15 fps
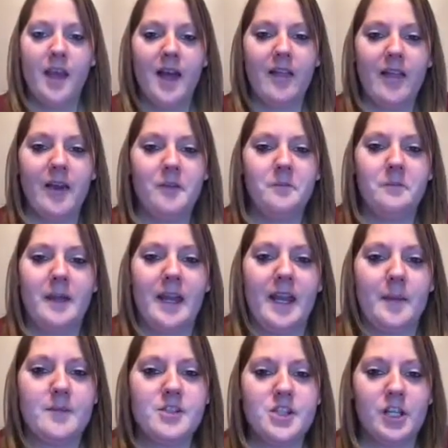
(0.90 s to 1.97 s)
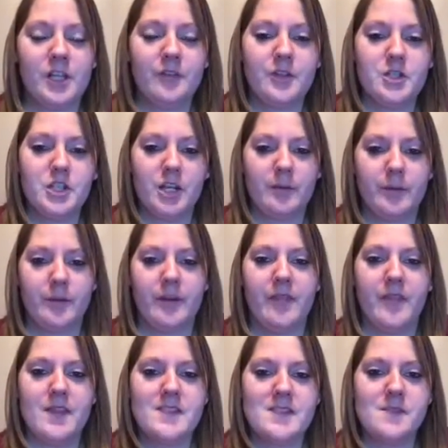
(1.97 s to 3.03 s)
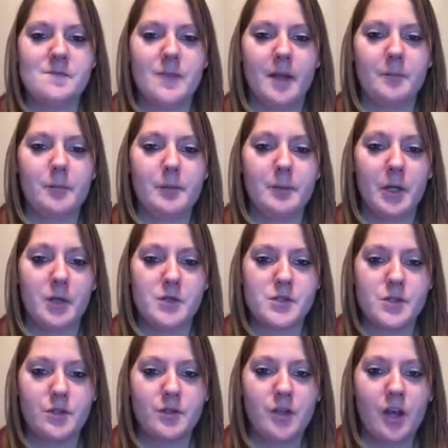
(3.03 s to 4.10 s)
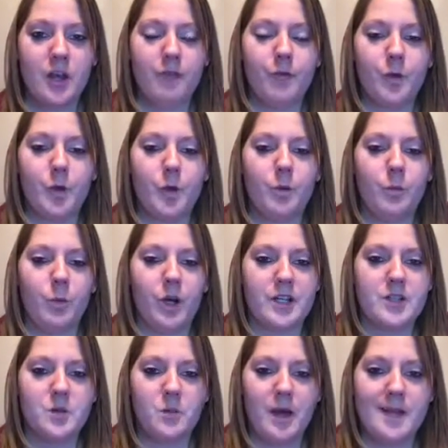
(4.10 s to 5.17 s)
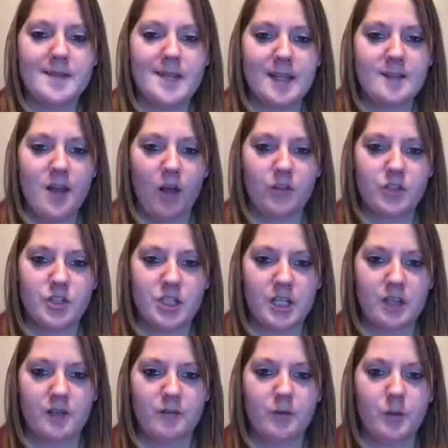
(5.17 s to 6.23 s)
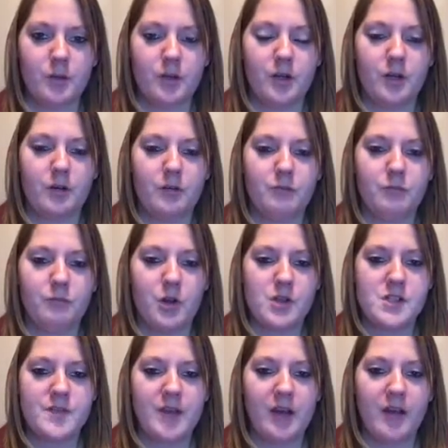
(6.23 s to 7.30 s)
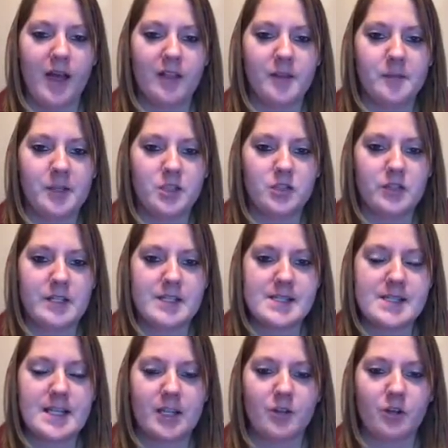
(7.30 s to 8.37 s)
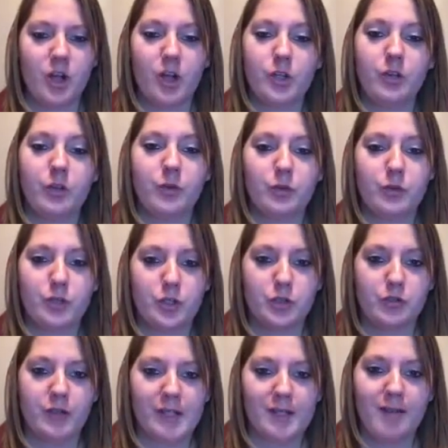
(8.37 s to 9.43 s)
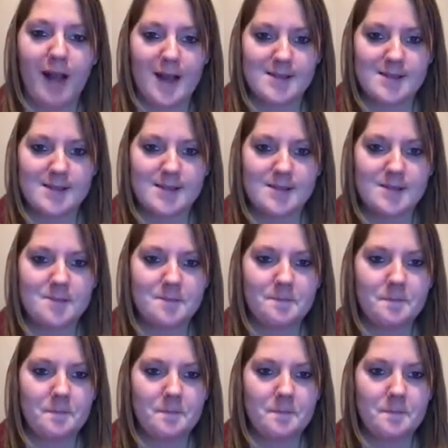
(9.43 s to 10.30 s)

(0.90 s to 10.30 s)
Hello, my name is Jennifer Jarbo, and this is my proposal for one-to-one technology for Roosevelt Elementary's kindergarten through third grade classes.